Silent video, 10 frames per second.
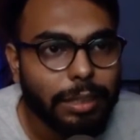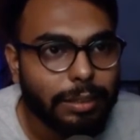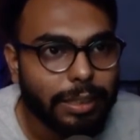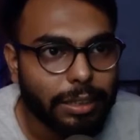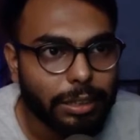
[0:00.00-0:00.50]

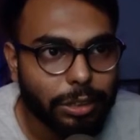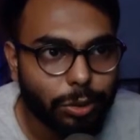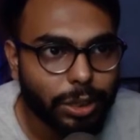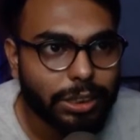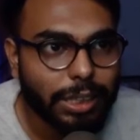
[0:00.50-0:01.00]
then
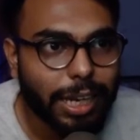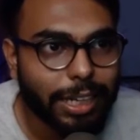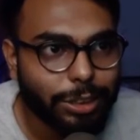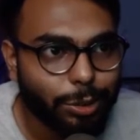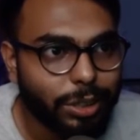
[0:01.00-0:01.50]
Google
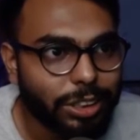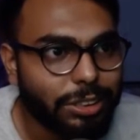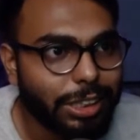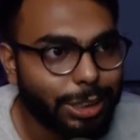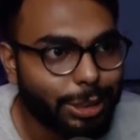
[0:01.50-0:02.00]
Slides, Google
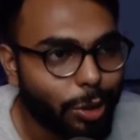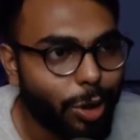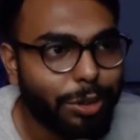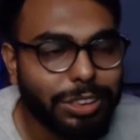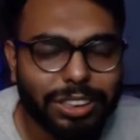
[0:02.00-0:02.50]
Sheet,
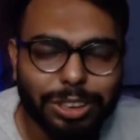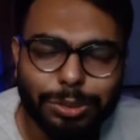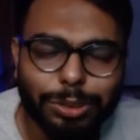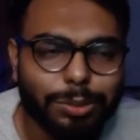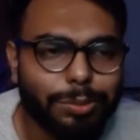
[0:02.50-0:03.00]
Docs,
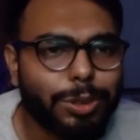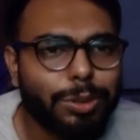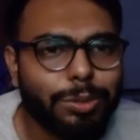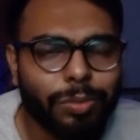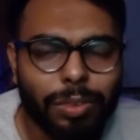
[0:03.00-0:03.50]
YouTube.
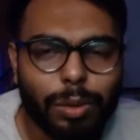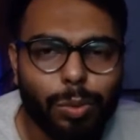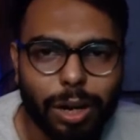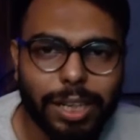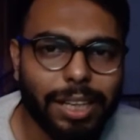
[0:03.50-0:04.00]
So
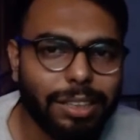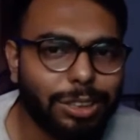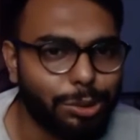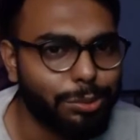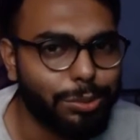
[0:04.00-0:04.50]
what
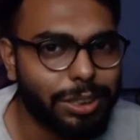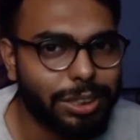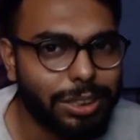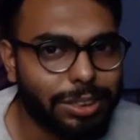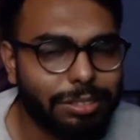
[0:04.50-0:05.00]
else do we
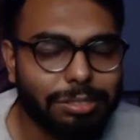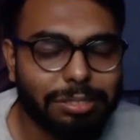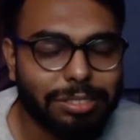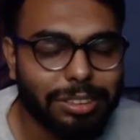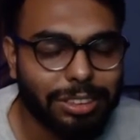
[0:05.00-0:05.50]
need?
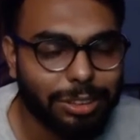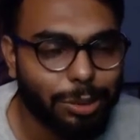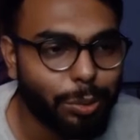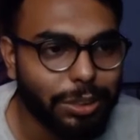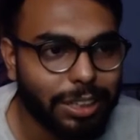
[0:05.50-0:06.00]

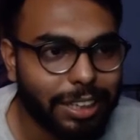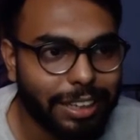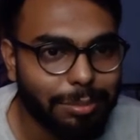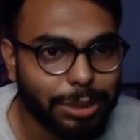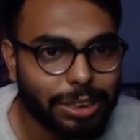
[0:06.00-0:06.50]
Totally
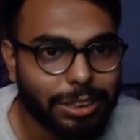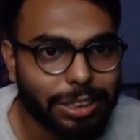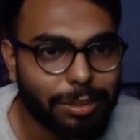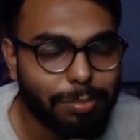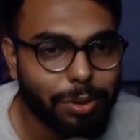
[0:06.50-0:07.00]
game
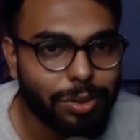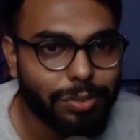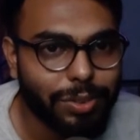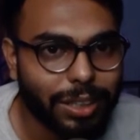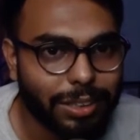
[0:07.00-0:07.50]
changer and
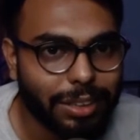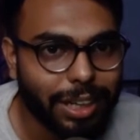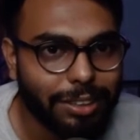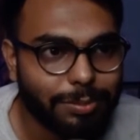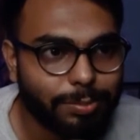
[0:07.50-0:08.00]
perfect,
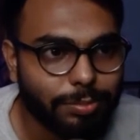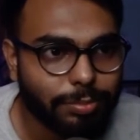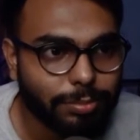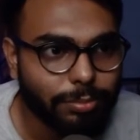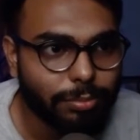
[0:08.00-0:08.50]
right?
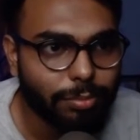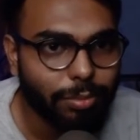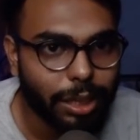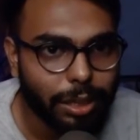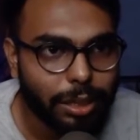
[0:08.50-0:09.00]

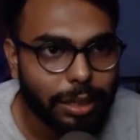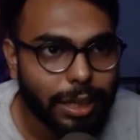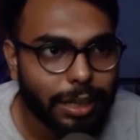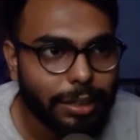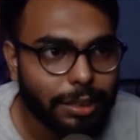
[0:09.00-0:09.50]

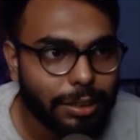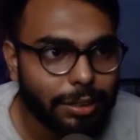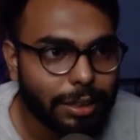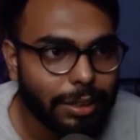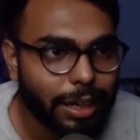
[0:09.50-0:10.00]
And rather
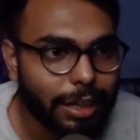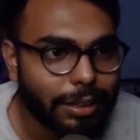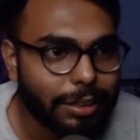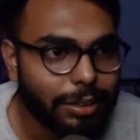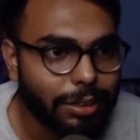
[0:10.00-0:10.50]
than that,
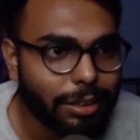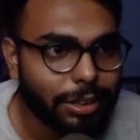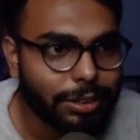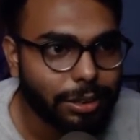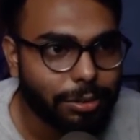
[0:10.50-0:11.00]
here are
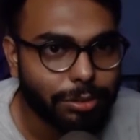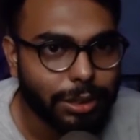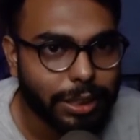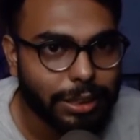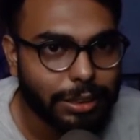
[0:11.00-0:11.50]
some of
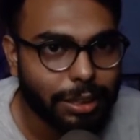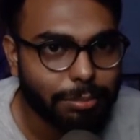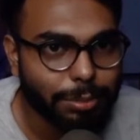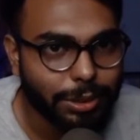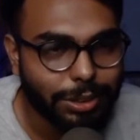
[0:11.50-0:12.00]
the
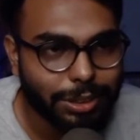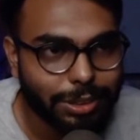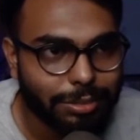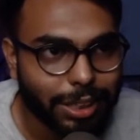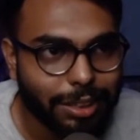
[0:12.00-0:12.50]
examples.
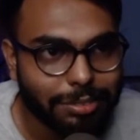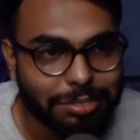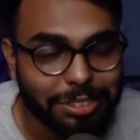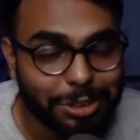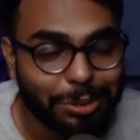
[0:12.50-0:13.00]
Like,
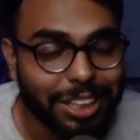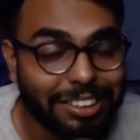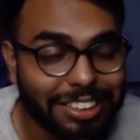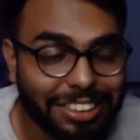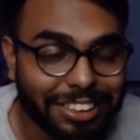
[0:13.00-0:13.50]
you can
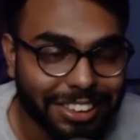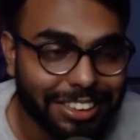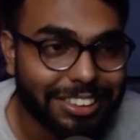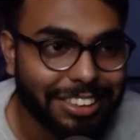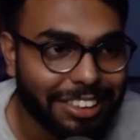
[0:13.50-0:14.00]

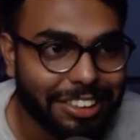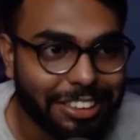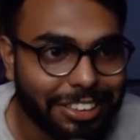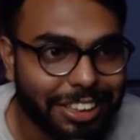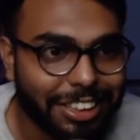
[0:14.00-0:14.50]

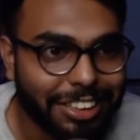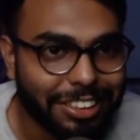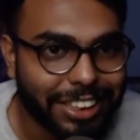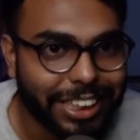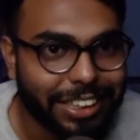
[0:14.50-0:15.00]
literally
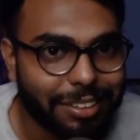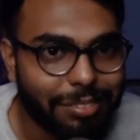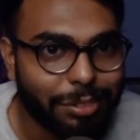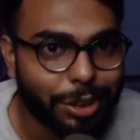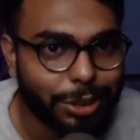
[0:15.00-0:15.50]
create a
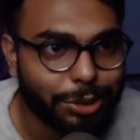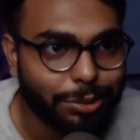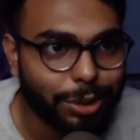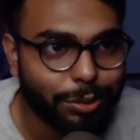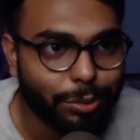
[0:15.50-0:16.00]
virtual